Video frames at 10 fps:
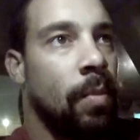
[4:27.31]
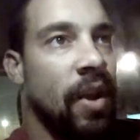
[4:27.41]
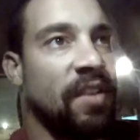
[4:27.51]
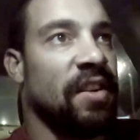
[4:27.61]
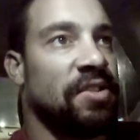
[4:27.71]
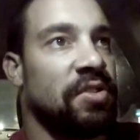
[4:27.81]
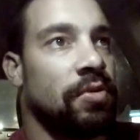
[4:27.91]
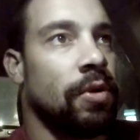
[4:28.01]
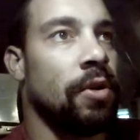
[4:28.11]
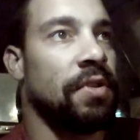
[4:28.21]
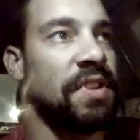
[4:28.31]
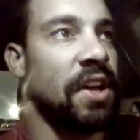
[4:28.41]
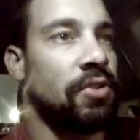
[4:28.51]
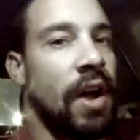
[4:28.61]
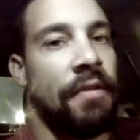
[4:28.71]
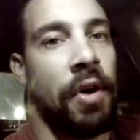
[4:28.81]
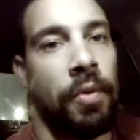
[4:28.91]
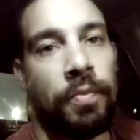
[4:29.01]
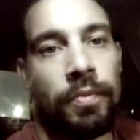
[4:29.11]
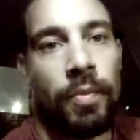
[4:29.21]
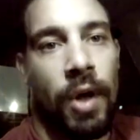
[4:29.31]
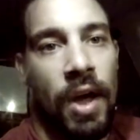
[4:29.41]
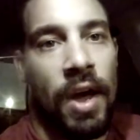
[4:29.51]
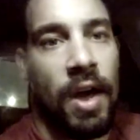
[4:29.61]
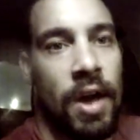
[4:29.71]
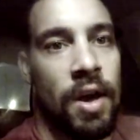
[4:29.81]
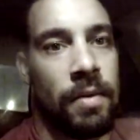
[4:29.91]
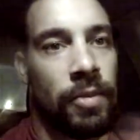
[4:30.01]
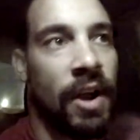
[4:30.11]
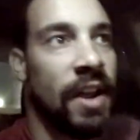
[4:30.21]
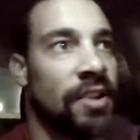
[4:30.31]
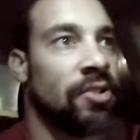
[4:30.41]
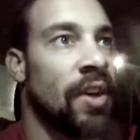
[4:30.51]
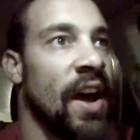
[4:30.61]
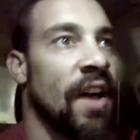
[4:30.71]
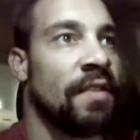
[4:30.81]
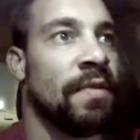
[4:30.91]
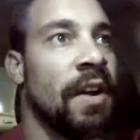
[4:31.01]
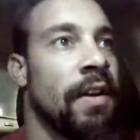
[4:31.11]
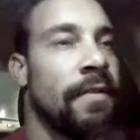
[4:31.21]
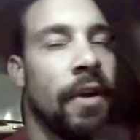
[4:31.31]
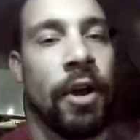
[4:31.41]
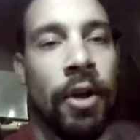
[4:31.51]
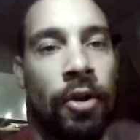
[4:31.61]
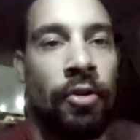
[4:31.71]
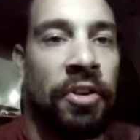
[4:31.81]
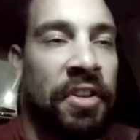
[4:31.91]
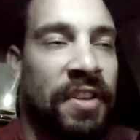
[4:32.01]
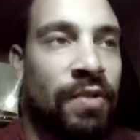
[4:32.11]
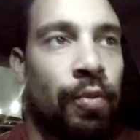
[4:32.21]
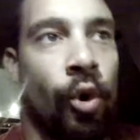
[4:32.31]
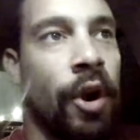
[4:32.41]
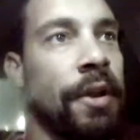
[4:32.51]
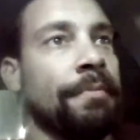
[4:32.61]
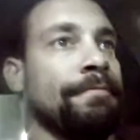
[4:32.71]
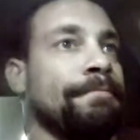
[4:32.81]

pay attention to the road as I drive home, and probably catch you guys very, very early this morning.